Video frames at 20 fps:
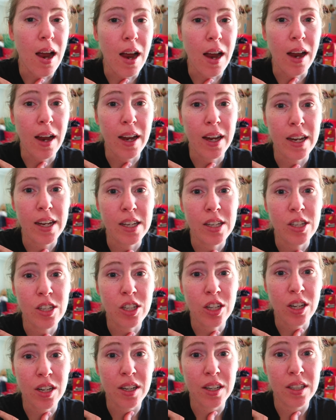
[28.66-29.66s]
I
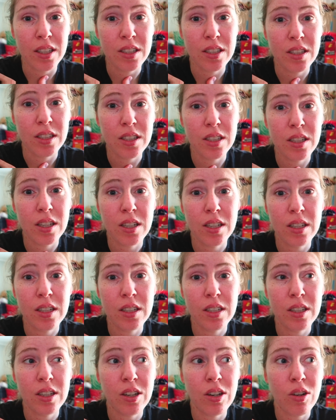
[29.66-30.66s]
just
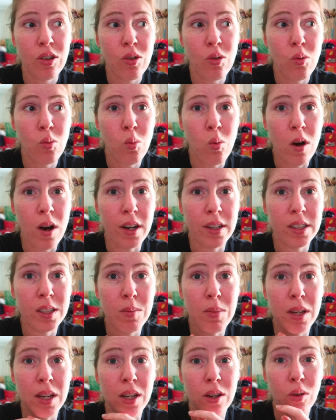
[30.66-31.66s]
want to
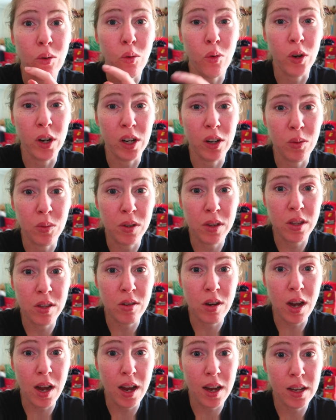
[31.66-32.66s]
be real with
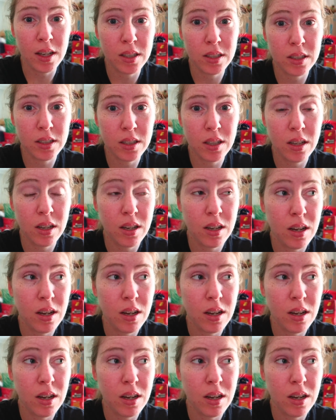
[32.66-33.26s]
you guys.